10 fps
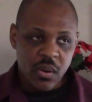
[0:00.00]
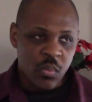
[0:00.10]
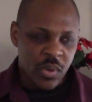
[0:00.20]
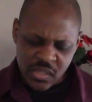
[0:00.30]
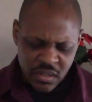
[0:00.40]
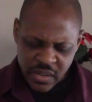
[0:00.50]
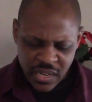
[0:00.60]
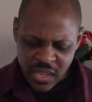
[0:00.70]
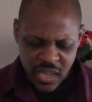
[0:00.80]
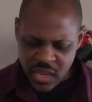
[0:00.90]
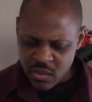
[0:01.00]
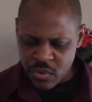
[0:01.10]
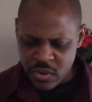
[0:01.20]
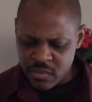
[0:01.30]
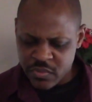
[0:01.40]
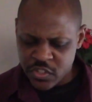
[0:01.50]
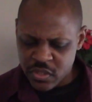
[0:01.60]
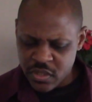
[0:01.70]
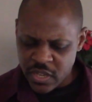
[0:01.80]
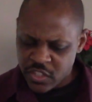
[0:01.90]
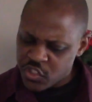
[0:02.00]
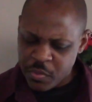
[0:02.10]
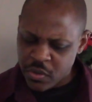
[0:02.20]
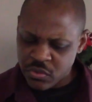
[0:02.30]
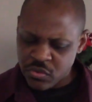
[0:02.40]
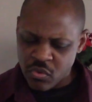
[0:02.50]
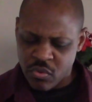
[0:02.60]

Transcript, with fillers: Was there any inward and spiritual